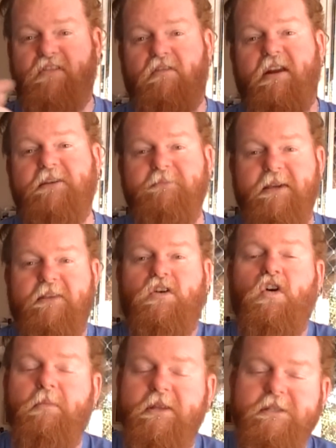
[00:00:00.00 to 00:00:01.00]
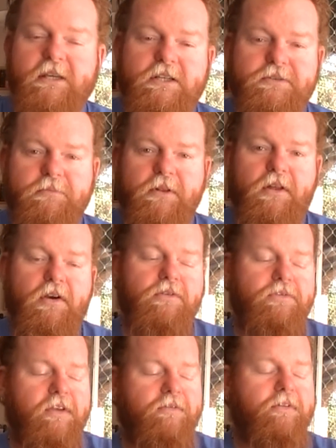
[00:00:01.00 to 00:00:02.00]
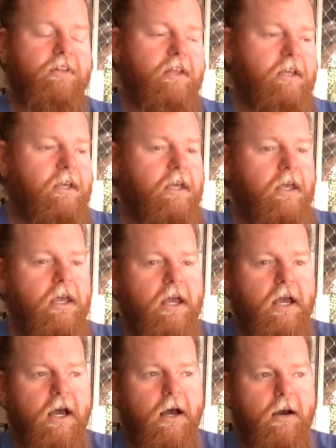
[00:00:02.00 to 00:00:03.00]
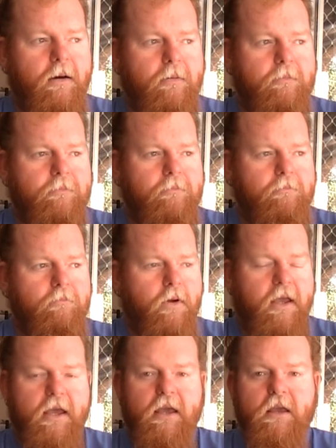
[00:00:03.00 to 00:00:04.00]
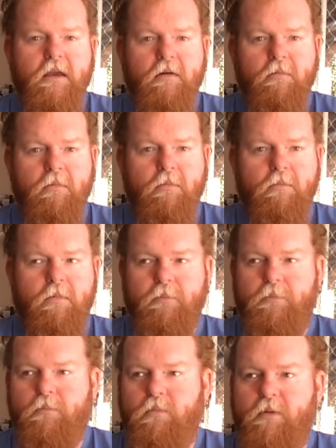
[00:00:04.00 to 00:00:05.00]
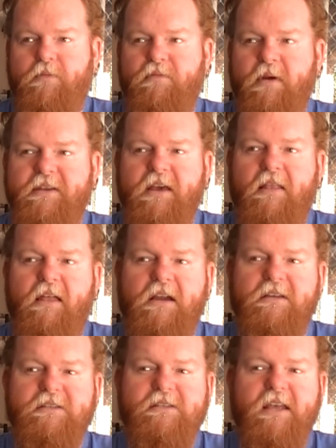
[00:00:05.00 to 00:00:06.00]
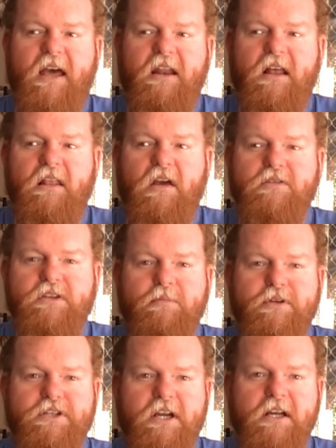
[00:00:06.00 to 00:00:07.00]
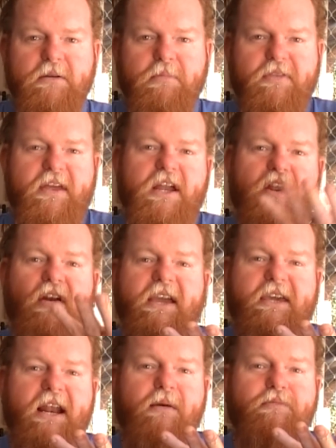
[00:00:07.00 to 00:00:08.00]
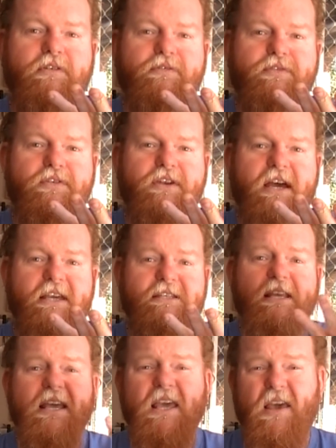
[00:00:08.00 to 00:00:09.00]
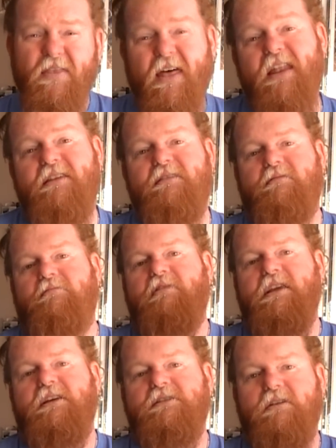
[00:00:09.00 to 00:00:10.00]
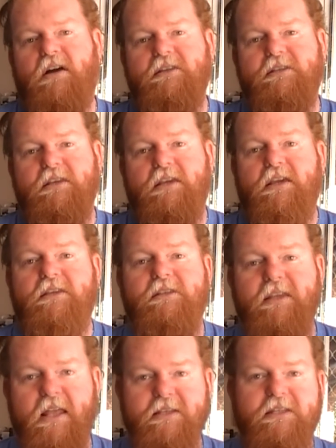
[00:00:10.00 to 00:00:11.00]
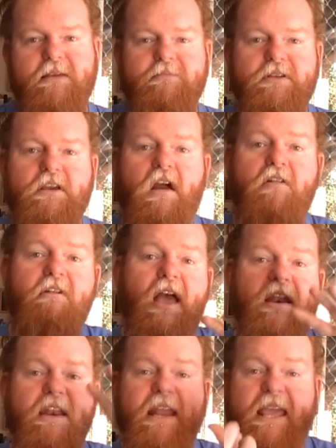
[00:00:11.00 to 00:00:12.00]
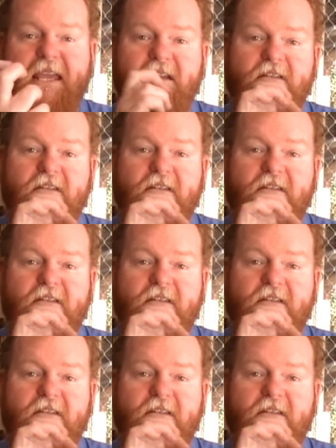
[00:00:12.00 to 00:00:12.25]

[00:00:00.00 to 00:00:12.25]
correct me in the comments section below, definitely. Where we ferment our lagers at a low temperature, but then crank it up for a few days. That re-excites the yeast, gets them to go around and